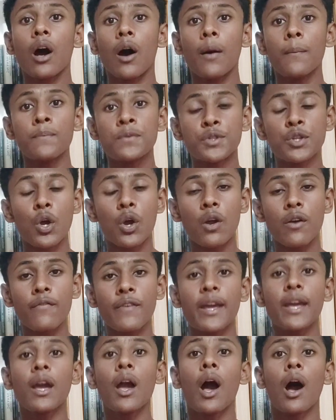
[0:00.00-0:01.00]

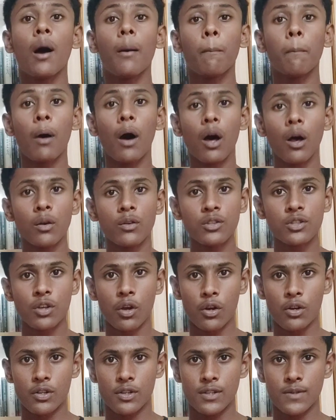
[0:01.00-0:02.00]
observing
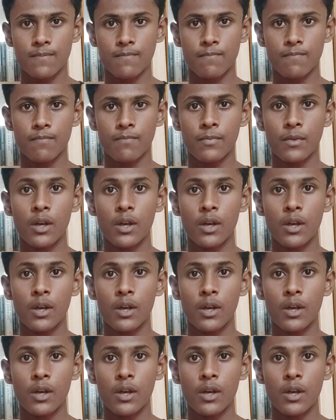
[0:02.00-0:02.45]
pulsars.